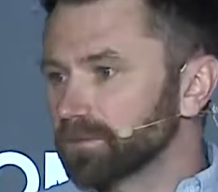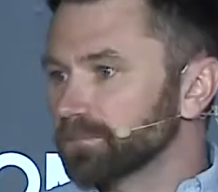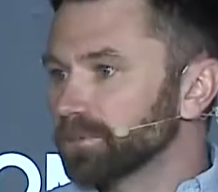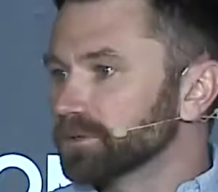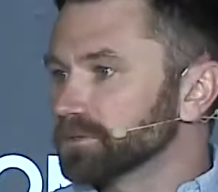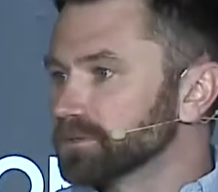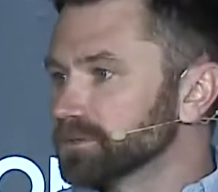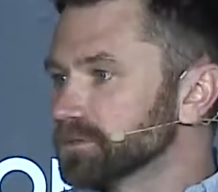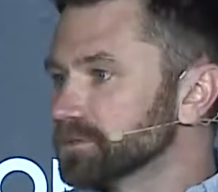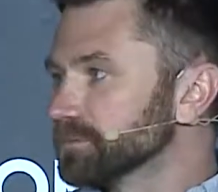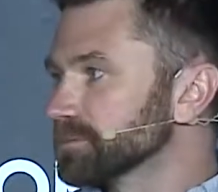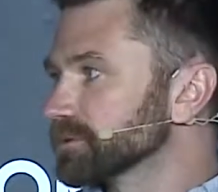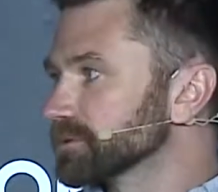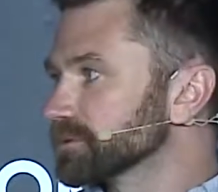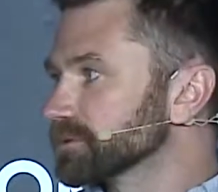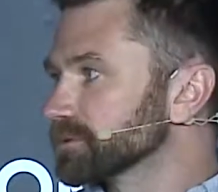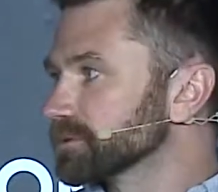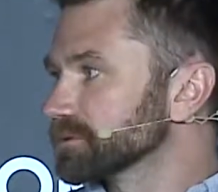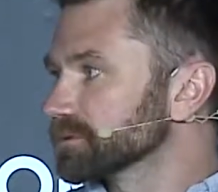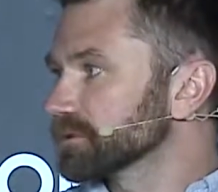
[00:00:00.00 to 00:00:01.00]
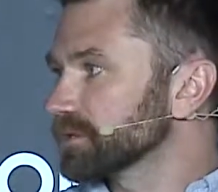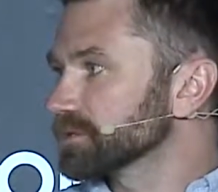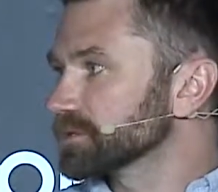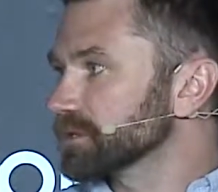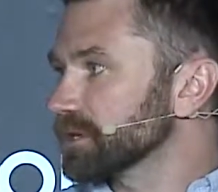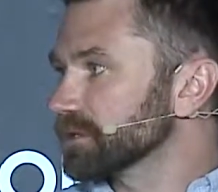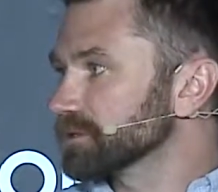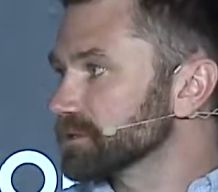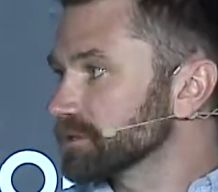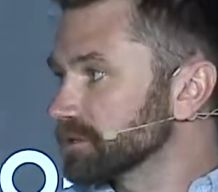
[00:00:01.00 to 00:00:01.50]
participants to
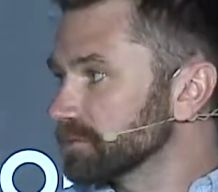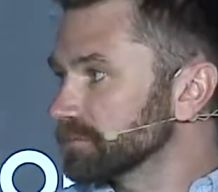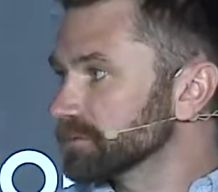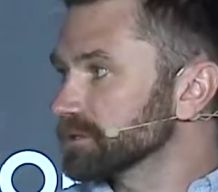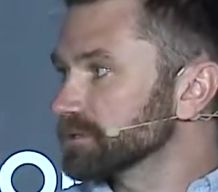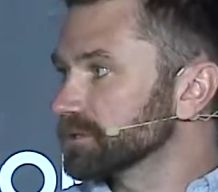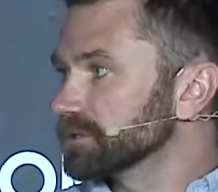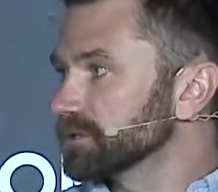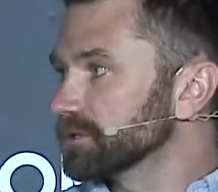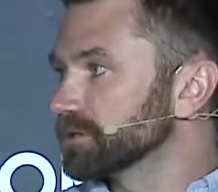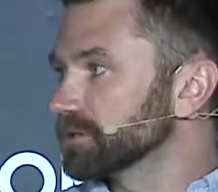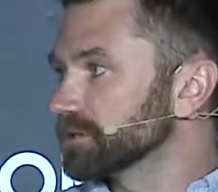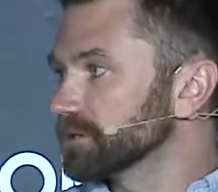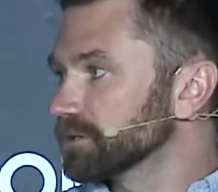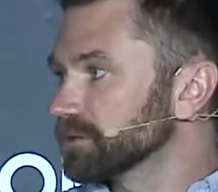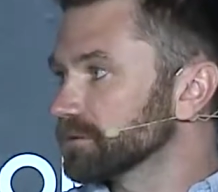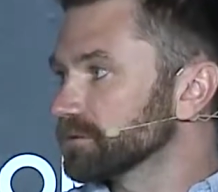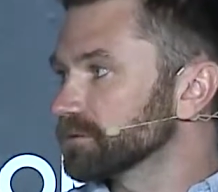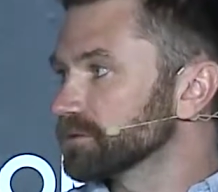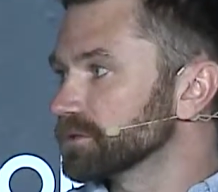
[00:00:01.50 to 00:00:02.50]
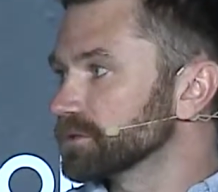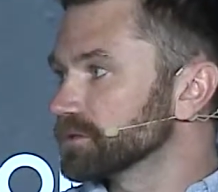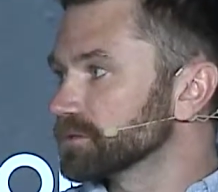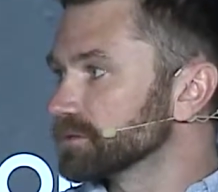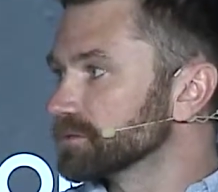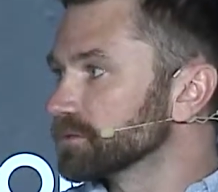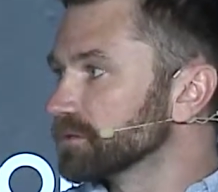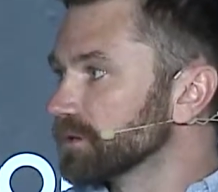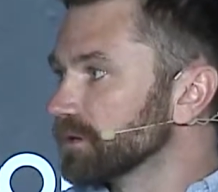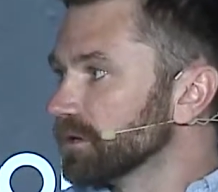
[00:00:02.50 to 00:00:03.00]
transact seamlessly and
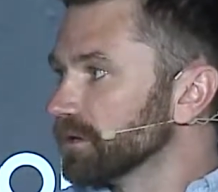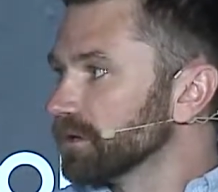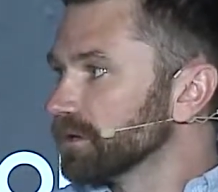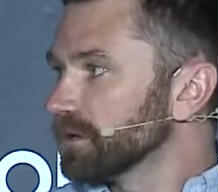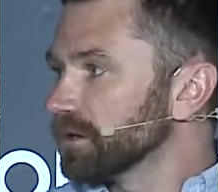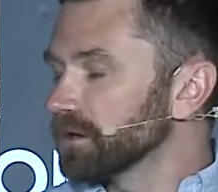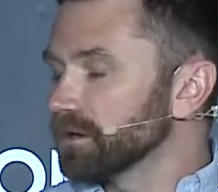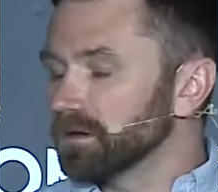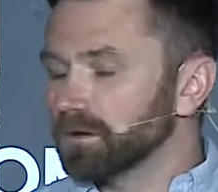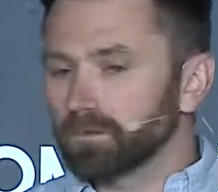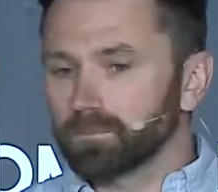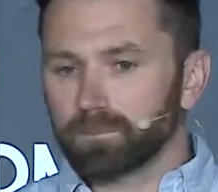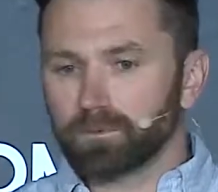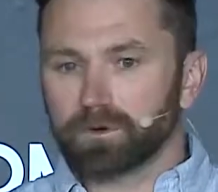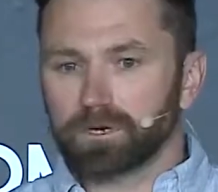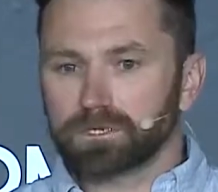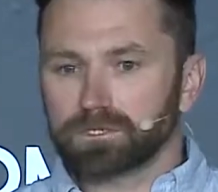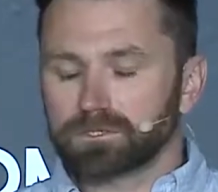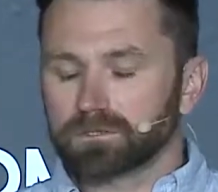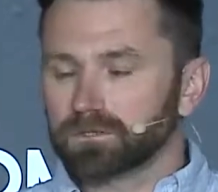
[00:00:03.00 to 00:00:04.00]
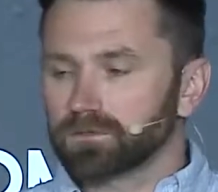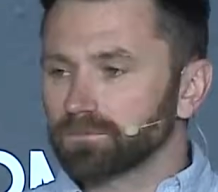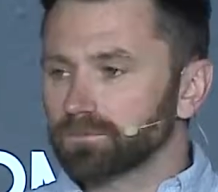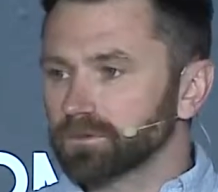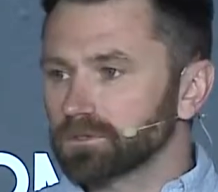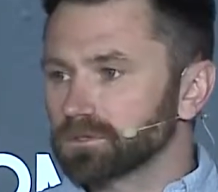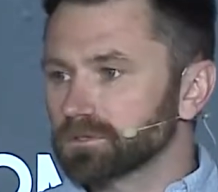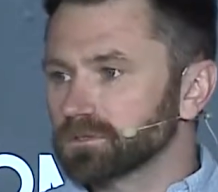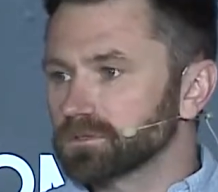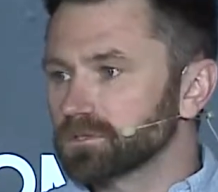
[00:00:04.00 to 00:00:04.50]
increased operational
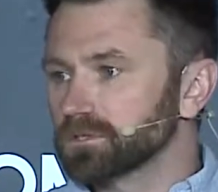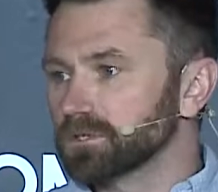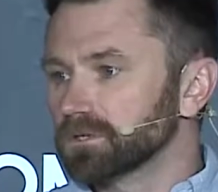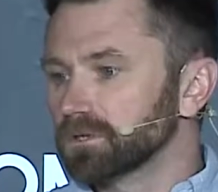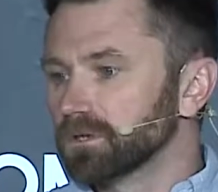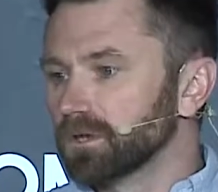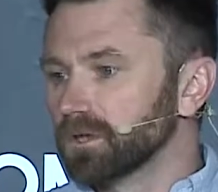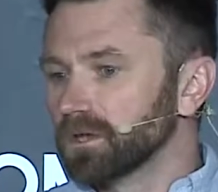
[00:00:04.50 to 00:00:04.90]
efficiency.